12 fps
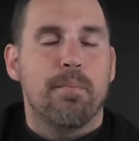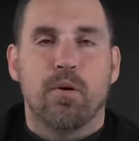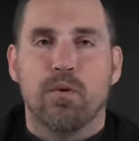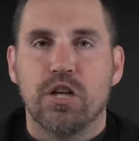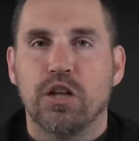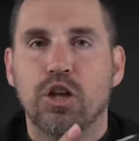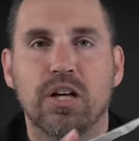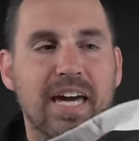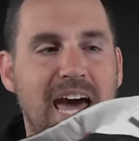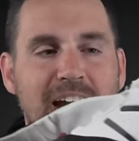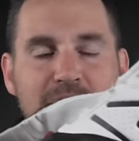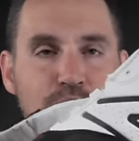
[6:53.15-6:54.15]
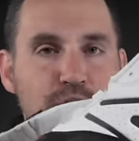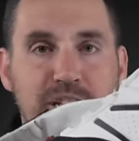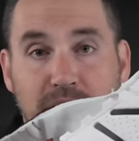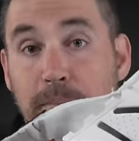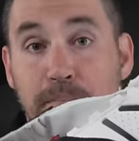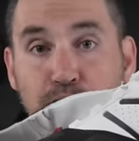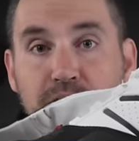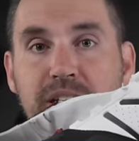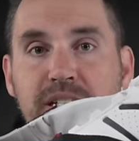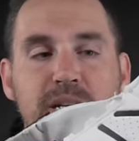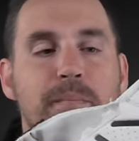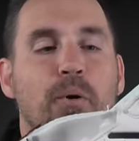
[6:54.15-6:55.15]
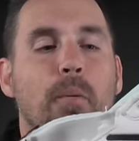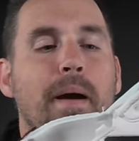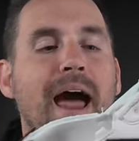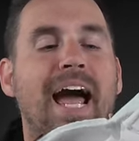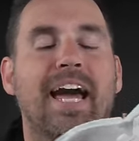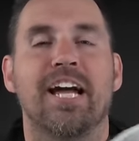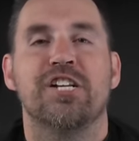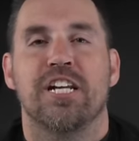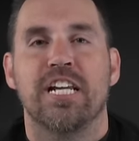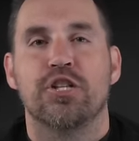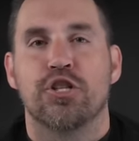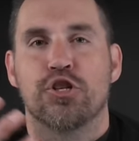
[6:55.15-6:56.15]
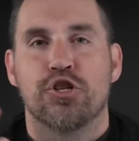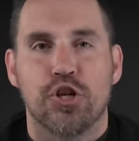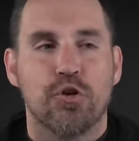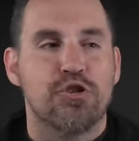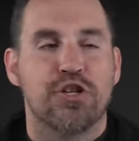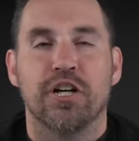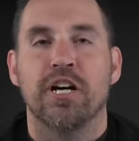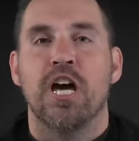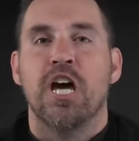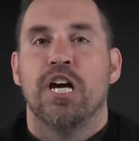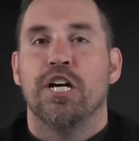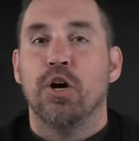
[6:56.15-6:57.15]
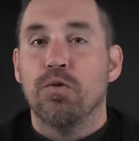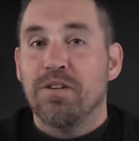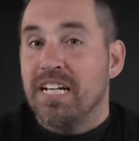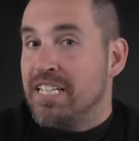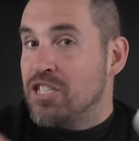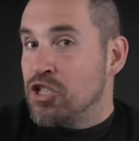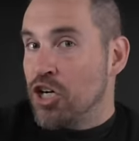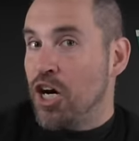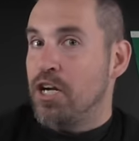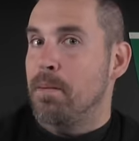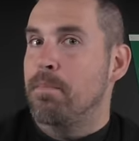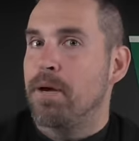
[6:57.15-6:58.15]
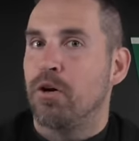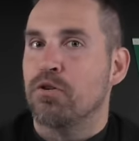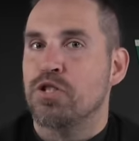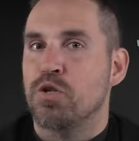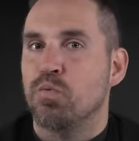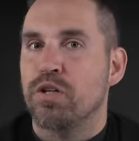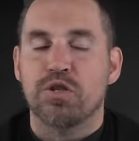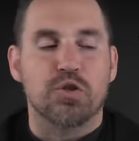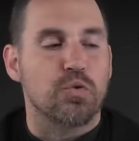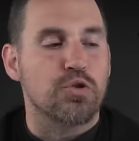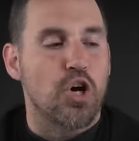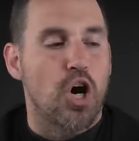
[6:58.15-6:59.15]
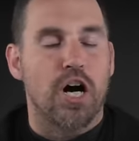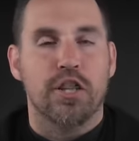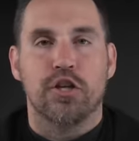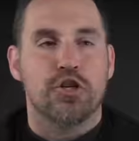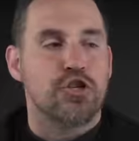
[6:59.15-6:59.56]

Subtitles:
But when you look at it, it looks like a pretty simple package, and it just shows you don't need a ton of bells and whistles on the